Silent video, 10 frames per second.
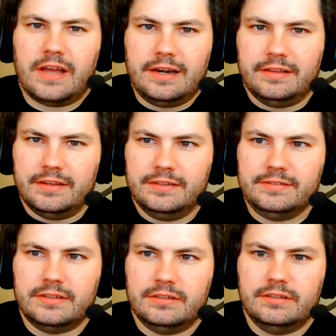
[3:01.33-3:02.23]
this,
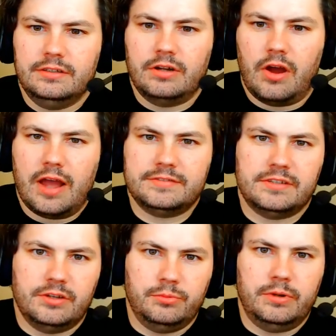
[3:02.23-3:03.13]
and it has to do
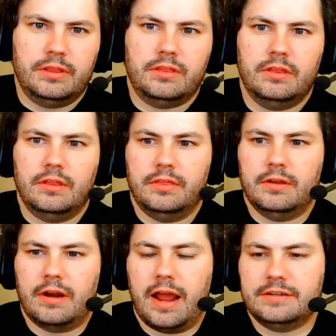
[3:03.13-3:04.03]
with there
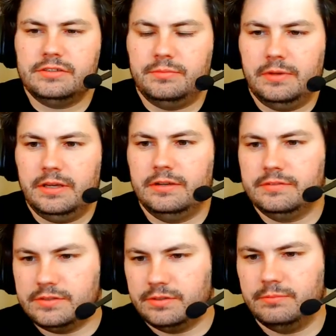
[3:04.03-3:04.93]
actually being
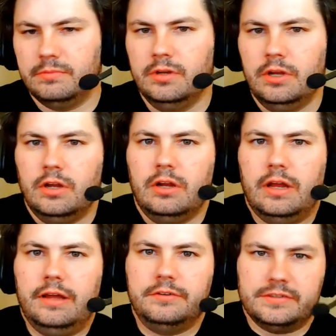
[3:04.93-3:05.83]
some
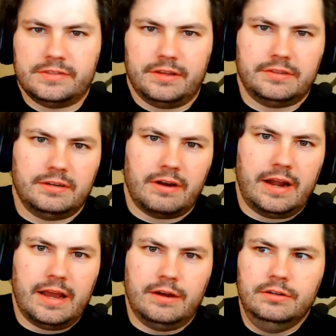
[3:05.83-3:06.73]
illness out there right
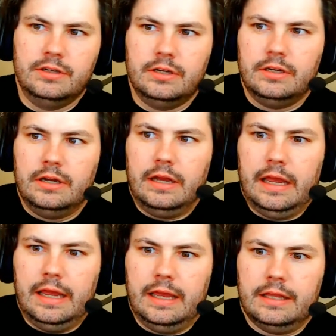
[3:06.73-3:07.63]
now,
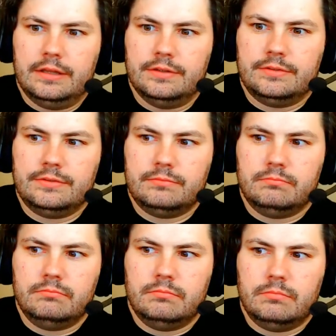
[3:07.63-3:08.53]
and
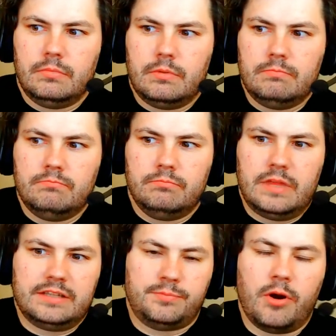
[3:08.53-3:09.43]
that's
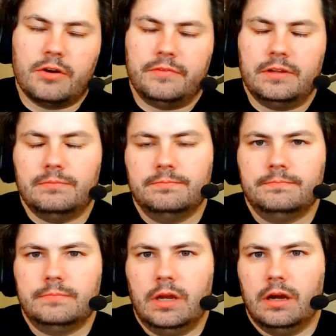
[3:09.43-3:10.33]
part of it.
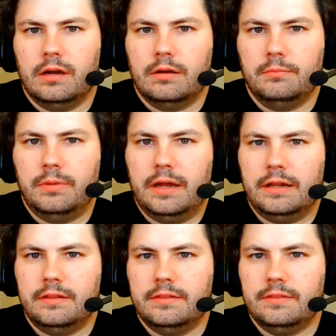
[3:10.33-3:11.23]
But
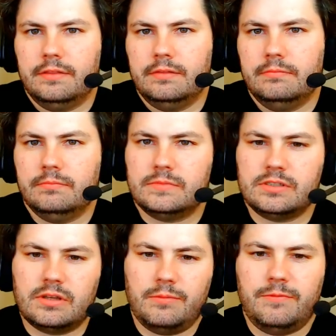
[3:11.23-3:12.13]

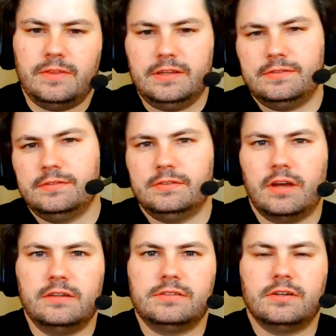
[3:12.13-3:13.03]
some of this
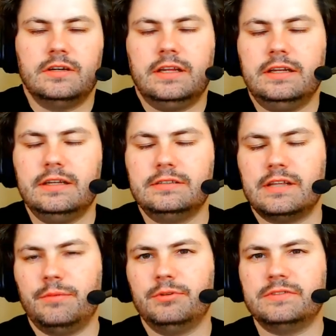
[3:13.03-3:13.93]
uncertainty,
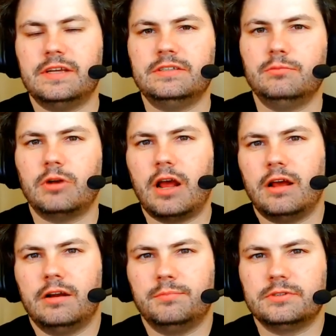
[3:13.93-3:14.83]
destabilization, we're not
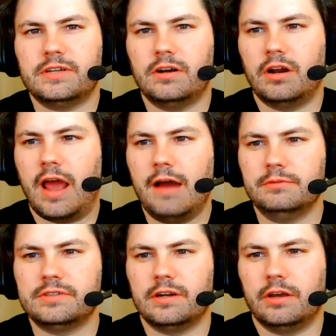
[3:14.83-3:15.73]
100% on how it's
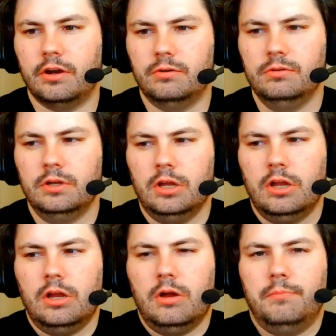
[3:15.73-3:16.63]
going to go,
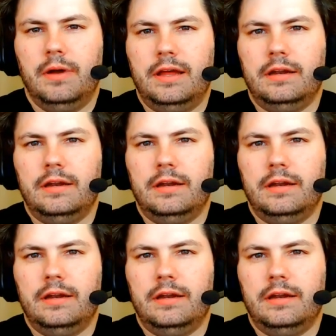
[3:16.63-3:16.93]
but